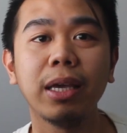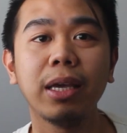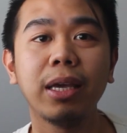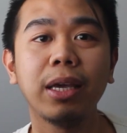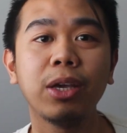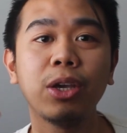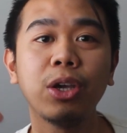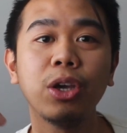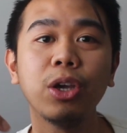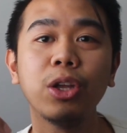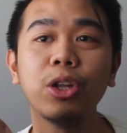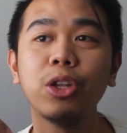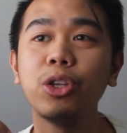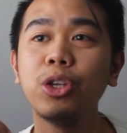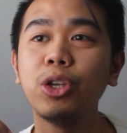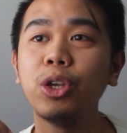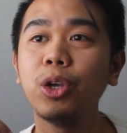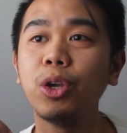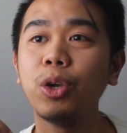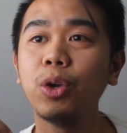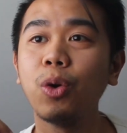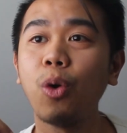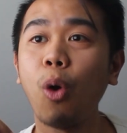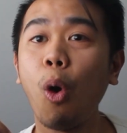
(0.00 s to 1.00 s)
Could
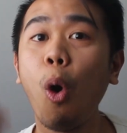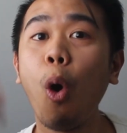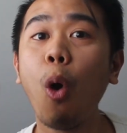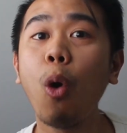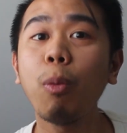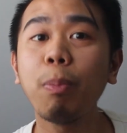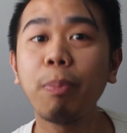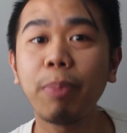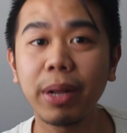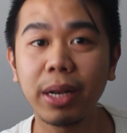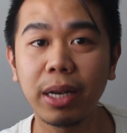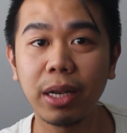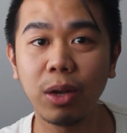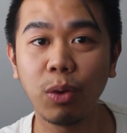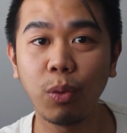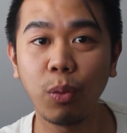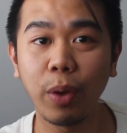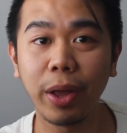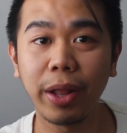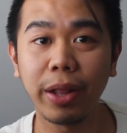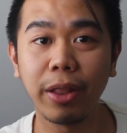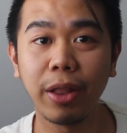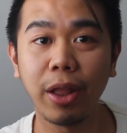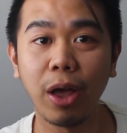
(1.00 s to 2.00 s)
you open the
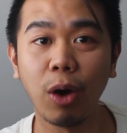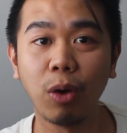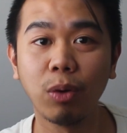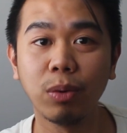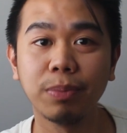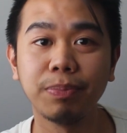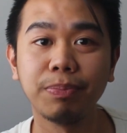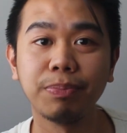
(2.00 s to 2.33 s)
window?